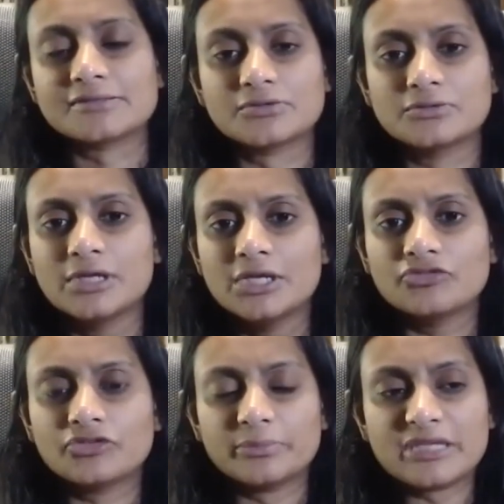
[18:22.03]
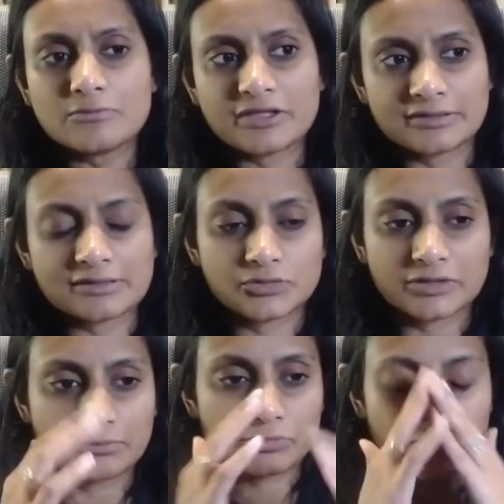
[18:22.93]
So for me, one thing that's
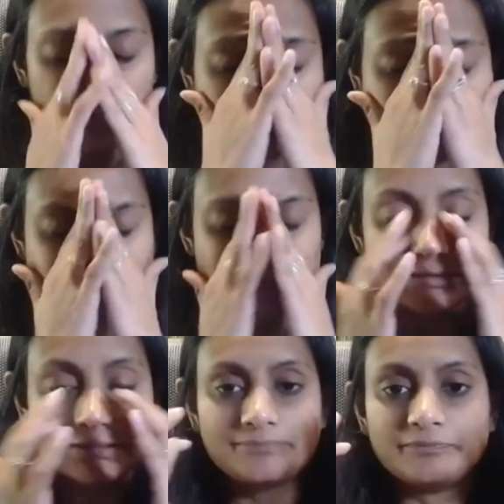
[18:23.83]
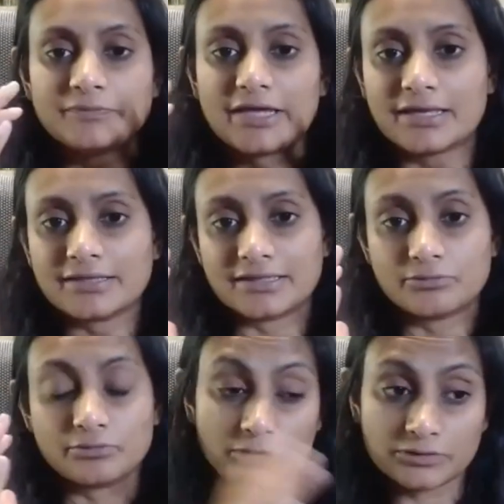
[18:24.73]
really important is I
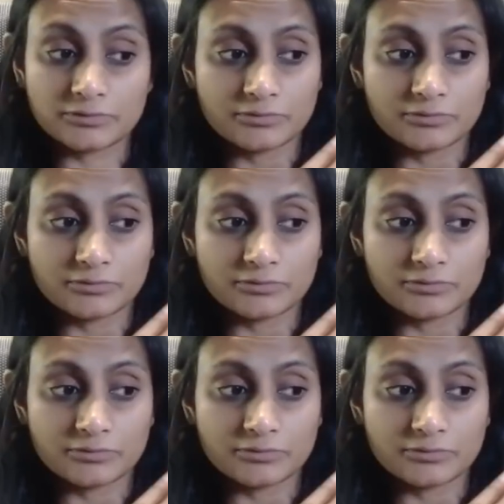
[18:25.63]
think with